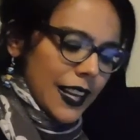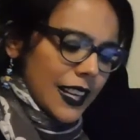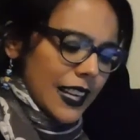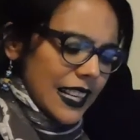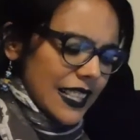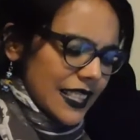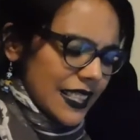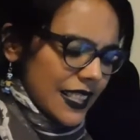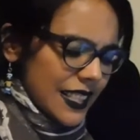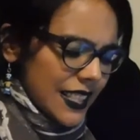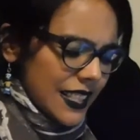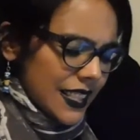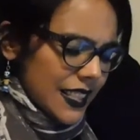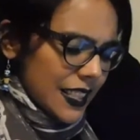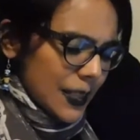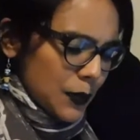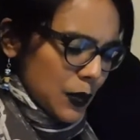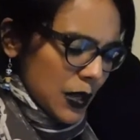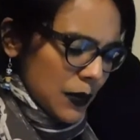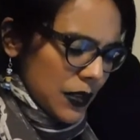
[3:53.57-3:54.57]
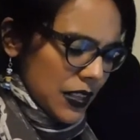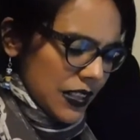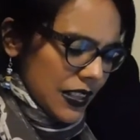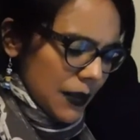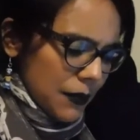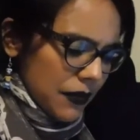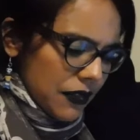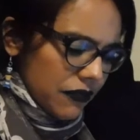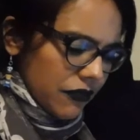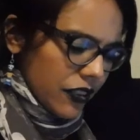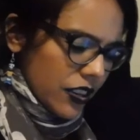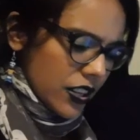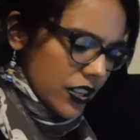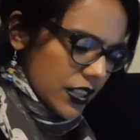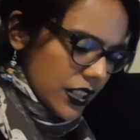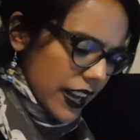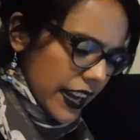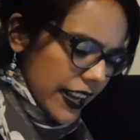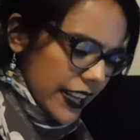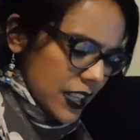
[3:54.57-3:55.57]
As this is December
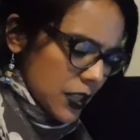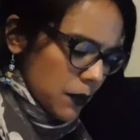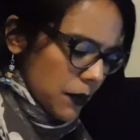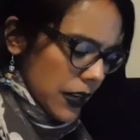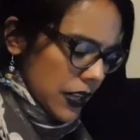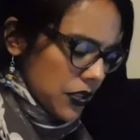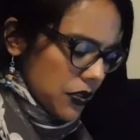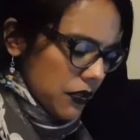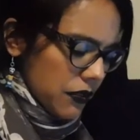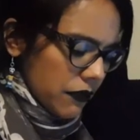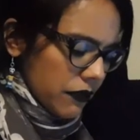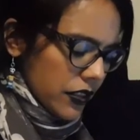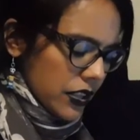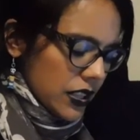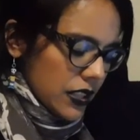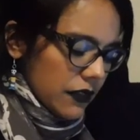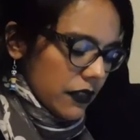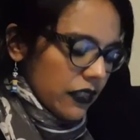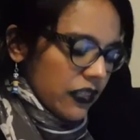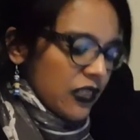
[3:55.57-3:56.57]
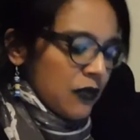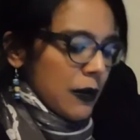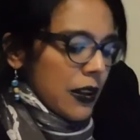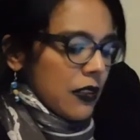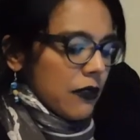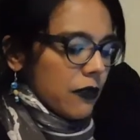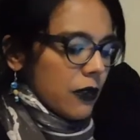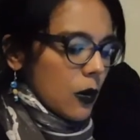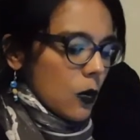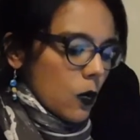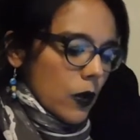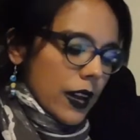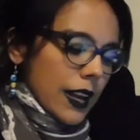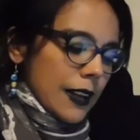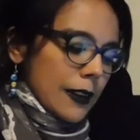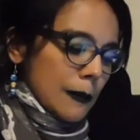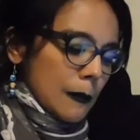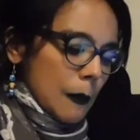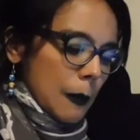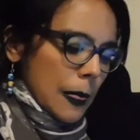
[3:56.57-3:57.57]
1st, I expect you the first of every month for a
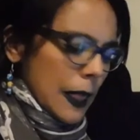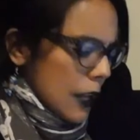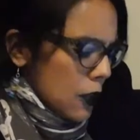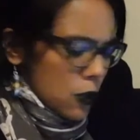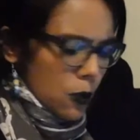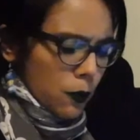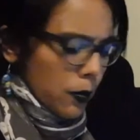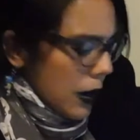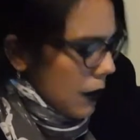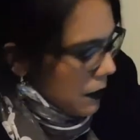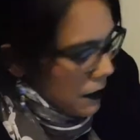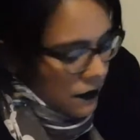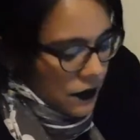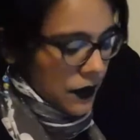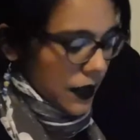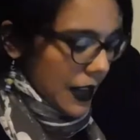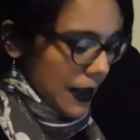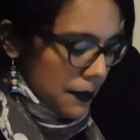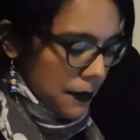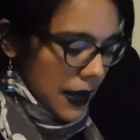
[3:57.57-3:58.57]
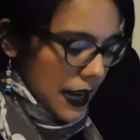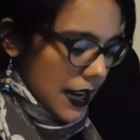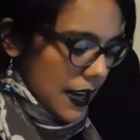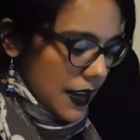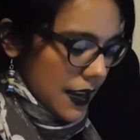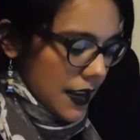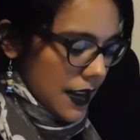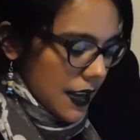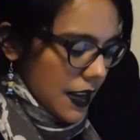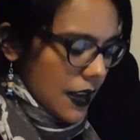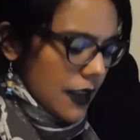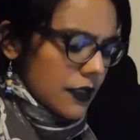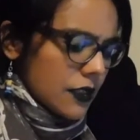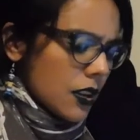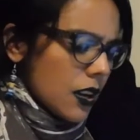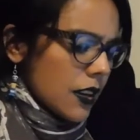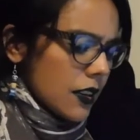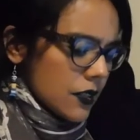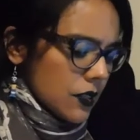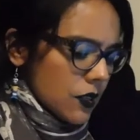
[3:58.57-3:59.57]
weigh-in. No problem if you can't make it, as
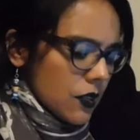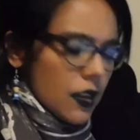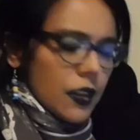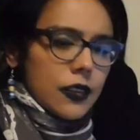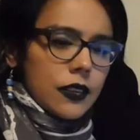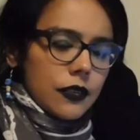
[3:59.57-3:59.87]
long as you call in